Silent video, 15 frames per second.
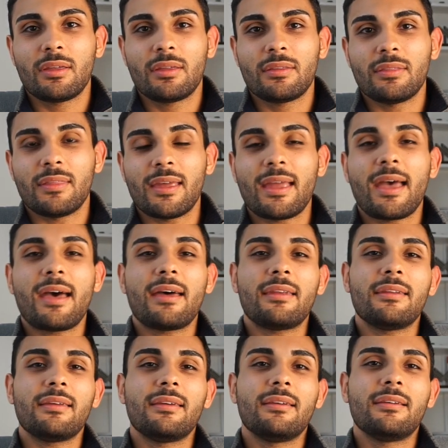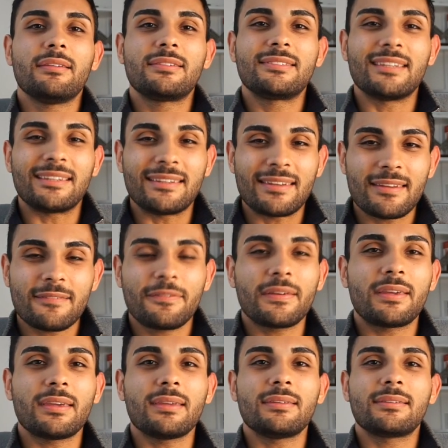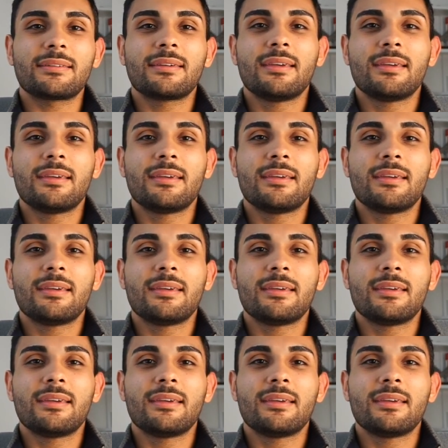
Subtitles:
they had significant